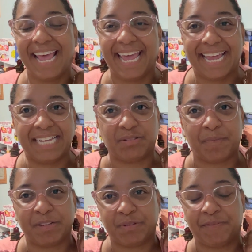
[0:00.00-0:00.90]
Hey guys, welcome
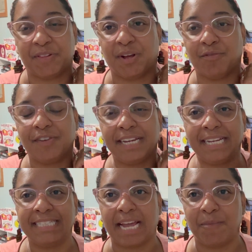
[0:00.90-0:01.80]
back to Bibliophile
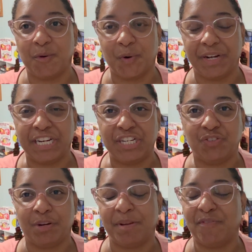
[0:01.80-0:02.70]
Reads. I'm Courtney,
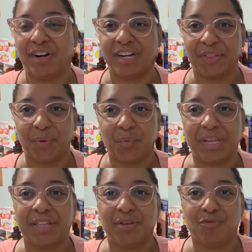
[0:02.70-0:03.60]
joining me for another
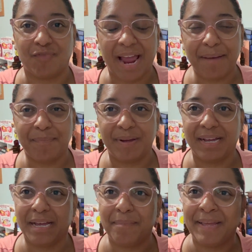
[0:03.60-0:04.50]
weekly wrap
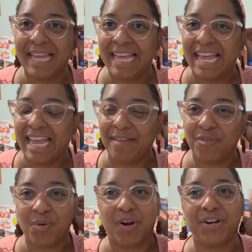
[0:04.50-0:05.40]
up. If
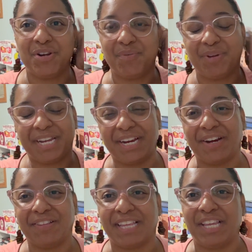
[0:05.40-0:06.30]
you are new
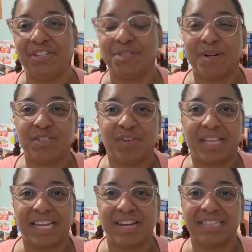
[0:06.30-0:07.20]
here, thank you so much for
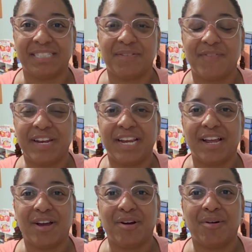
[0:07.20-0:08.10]
clicking on this
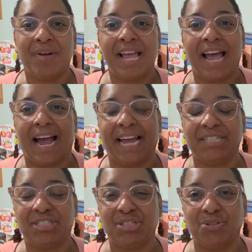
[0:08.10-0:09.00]
video. I
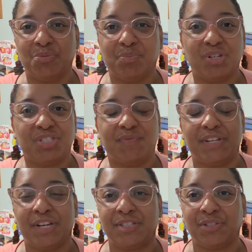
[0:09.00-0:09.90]
do bookish
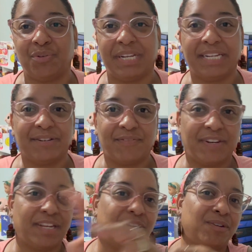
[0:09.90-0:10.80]
videos, I do Kindle
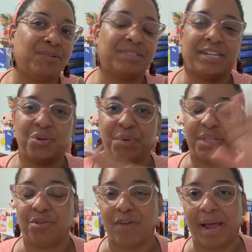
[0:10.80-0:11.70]
videos, I do
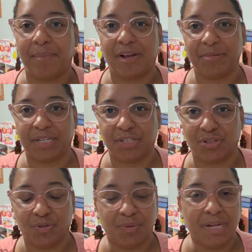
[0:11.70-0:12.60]
weekly wrap ups, I
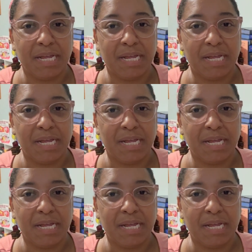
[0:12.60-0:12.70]
do